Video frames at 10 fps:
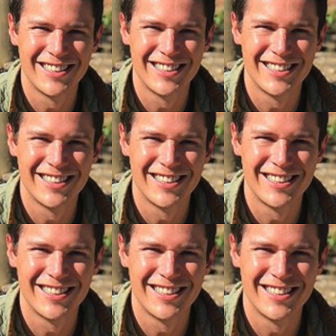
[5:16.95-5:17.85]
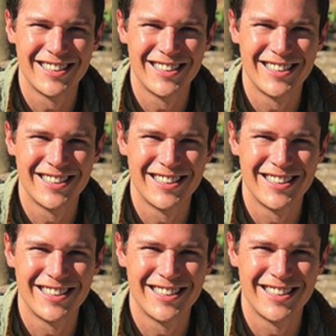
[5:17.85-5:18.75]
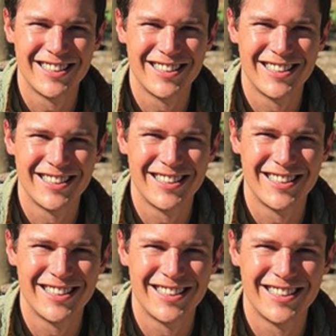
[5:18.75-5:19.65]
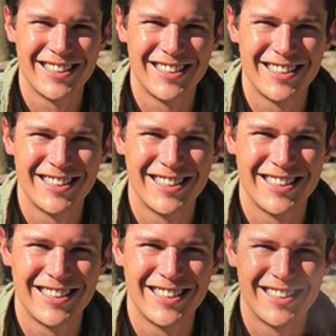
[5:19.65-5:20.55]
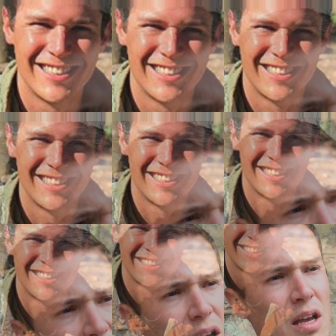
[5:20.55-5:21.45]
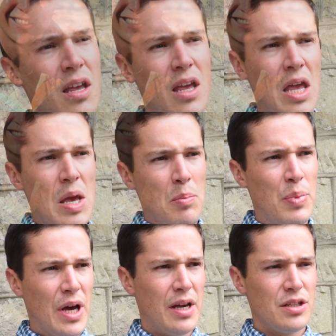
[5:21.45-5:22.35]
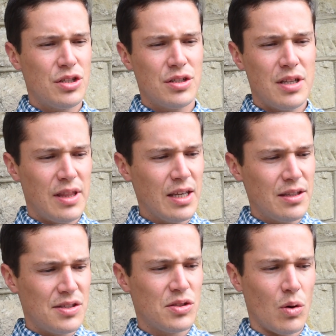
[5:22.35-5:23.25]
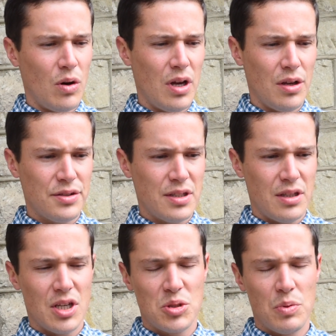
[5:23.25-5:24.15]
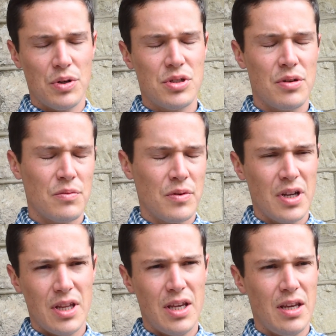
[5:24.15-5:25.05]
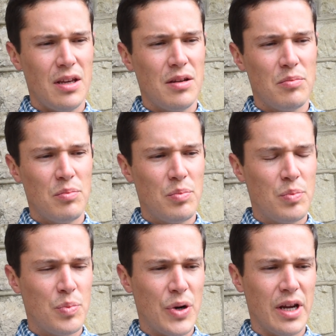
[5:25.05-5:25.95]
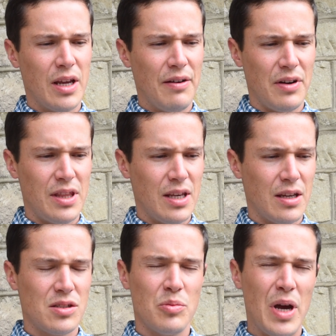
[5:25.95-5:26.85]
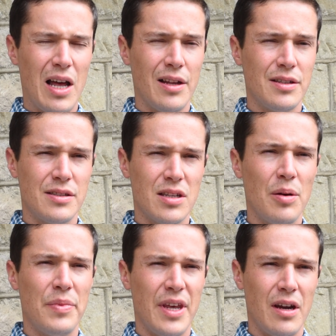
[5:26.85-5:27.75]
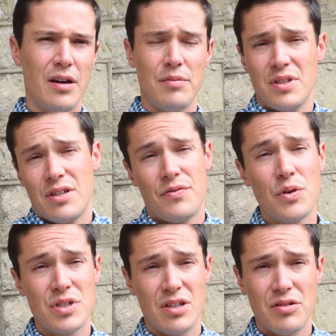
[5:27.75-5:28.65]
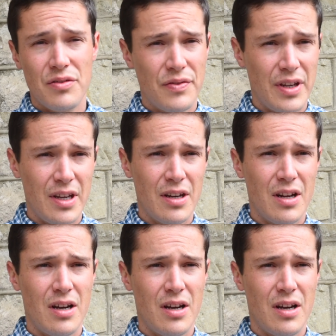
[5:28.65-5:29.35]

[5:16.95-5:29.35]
in a lot of places you see overvigorous vines, especially in that area. But just I think the soils and the exposure really bring everything into balance up there. It's at 1,400 feet.